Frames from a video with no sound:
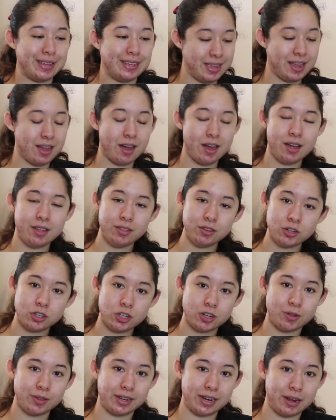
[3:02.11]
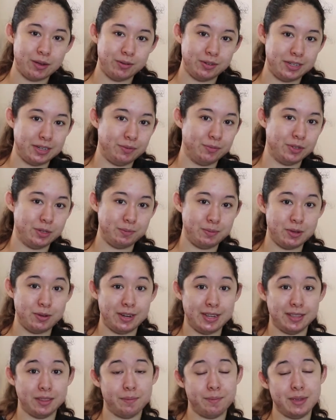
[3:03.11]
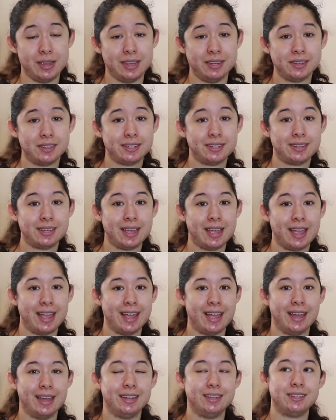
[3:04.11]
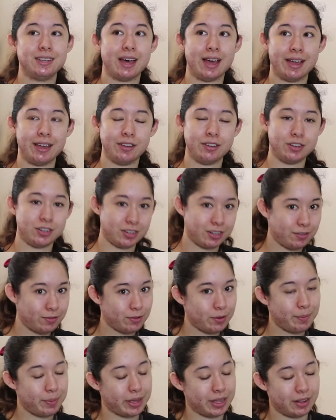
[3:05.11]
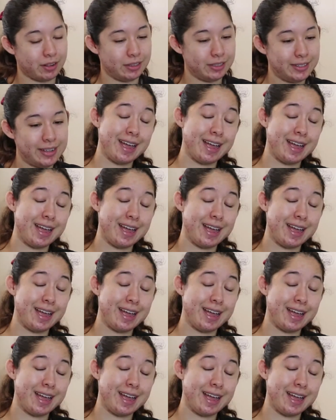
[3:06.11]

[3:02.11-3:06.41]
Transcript: The other show that I was in was Beauty and the Beast, and I auditioned for Belle.